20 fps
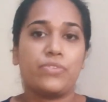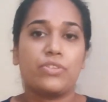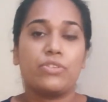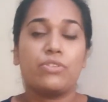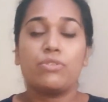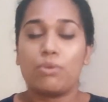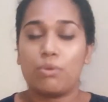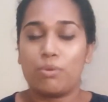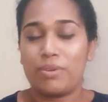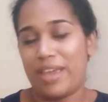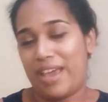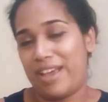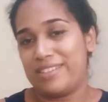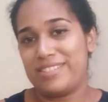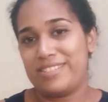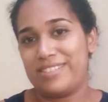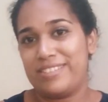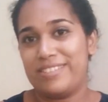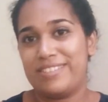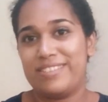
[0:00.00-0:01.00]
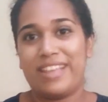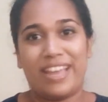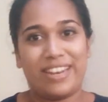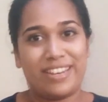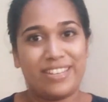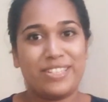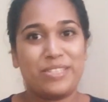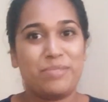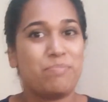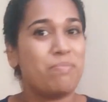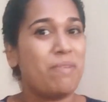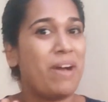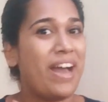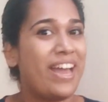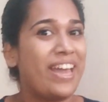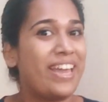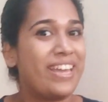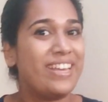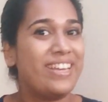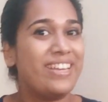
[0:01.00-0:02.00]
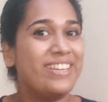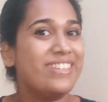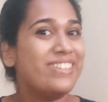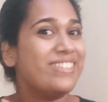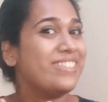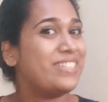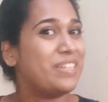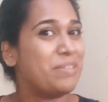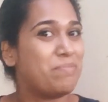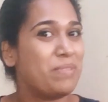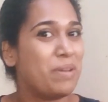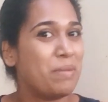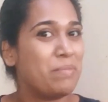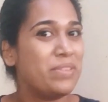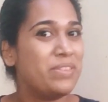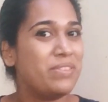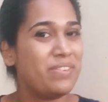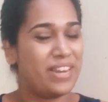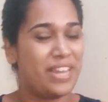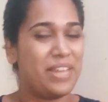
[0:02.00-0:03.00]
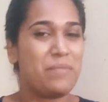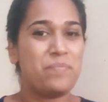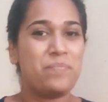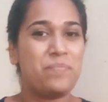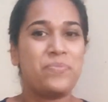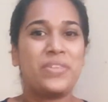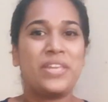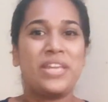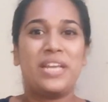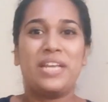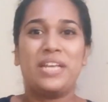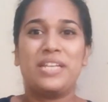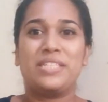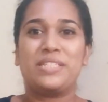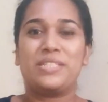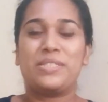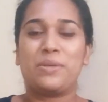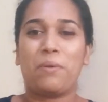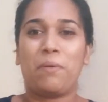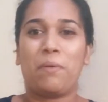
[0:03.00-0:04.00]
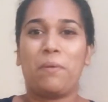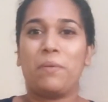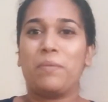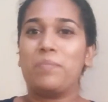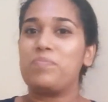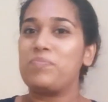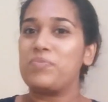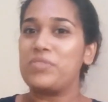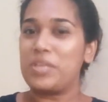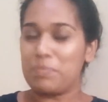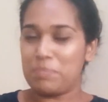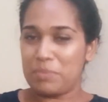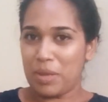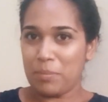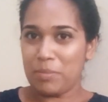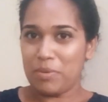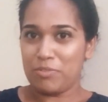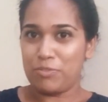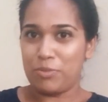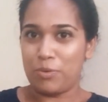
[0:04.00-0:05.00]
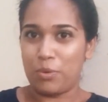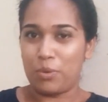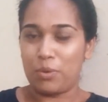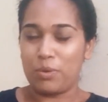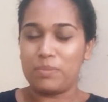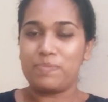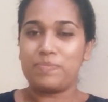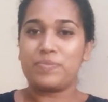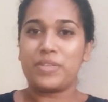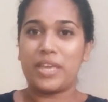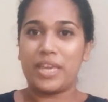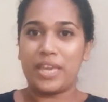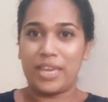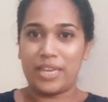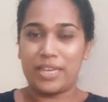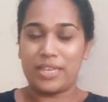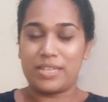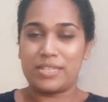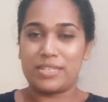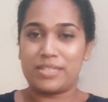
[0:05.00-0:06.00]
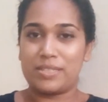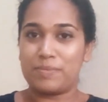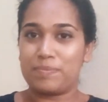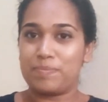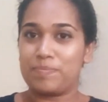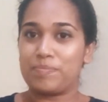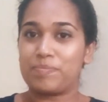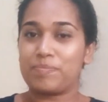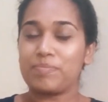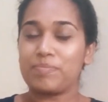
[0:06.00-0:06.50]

So yes, that is my tip number 3. So tip number 4 is